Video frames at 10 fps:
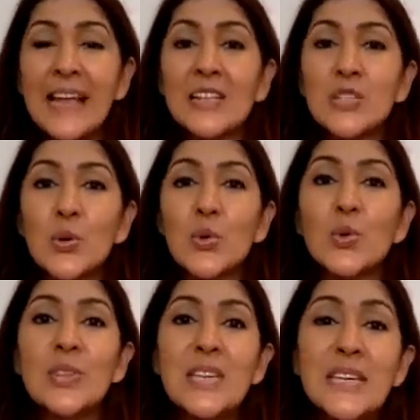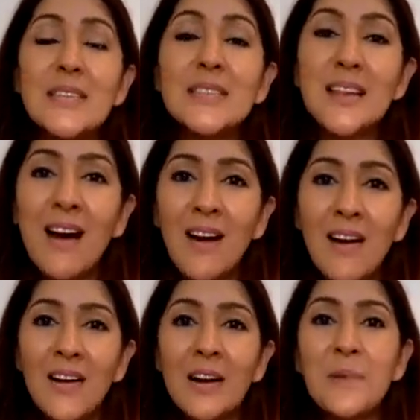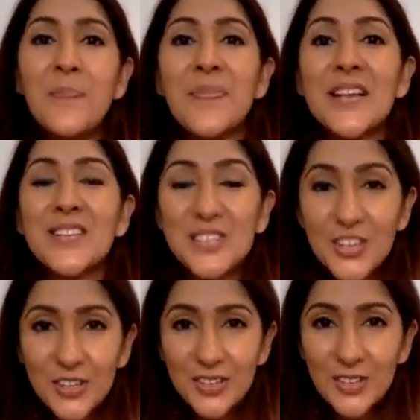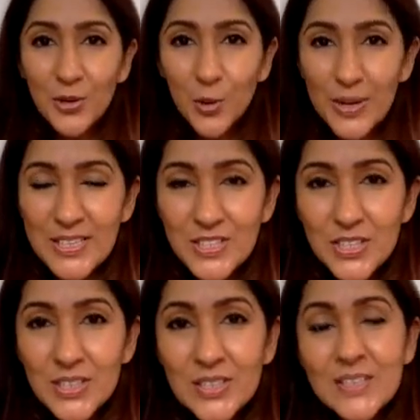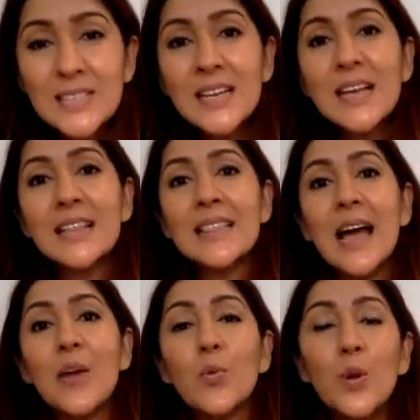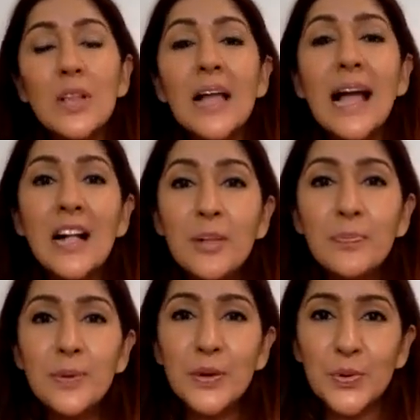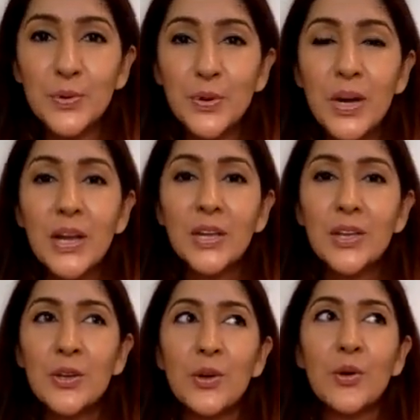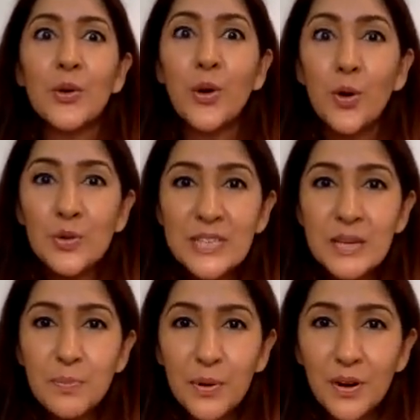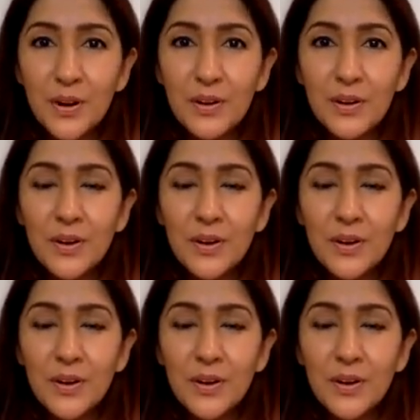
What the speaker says: And so these are certain questions that will help you, go deeper,